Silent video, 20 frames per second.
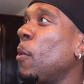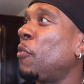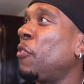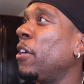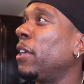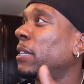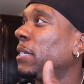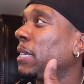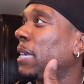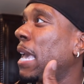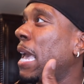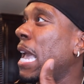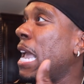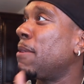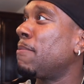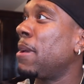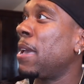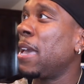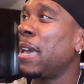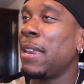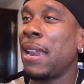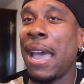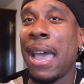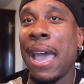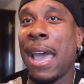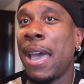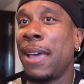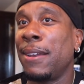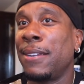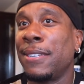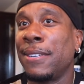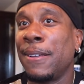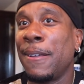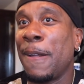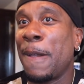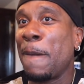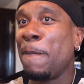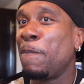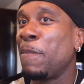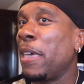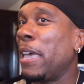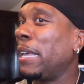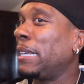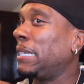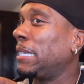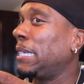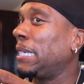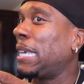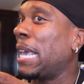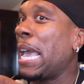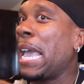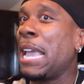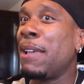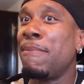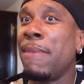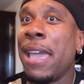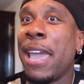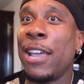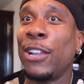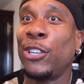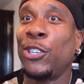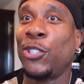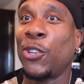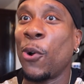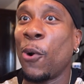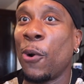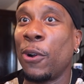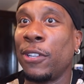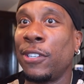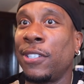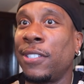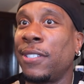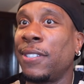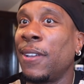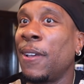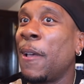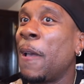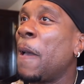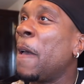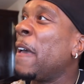with his gay man hat, his gay man shorts,